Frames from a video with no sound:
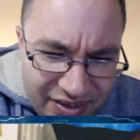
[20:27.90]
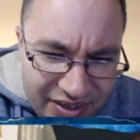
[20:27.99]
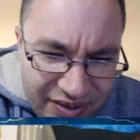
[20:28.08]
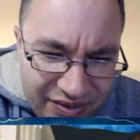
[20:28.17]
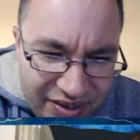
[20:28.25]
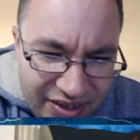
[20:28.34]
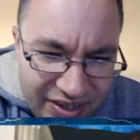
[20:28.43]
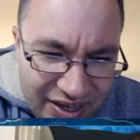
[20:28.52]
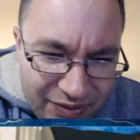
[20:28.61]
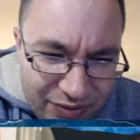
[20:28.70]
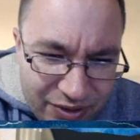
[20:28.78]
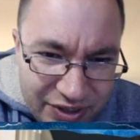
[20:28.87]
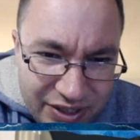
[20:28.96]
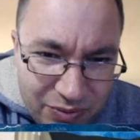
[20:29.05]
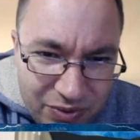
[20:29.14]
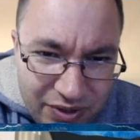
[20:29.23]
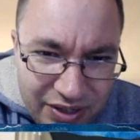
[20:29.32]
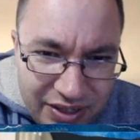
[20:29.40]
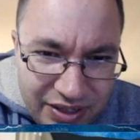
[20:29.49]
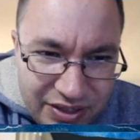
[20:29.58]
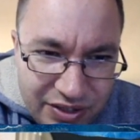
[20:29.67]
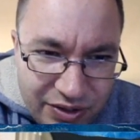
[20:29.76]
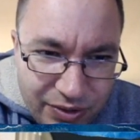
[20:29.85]
Everything after Gen 1
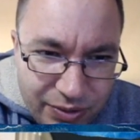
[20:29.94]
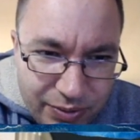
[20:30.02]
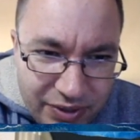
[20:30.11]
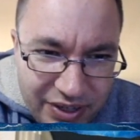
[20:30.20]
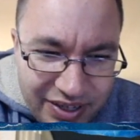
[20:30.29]
is new.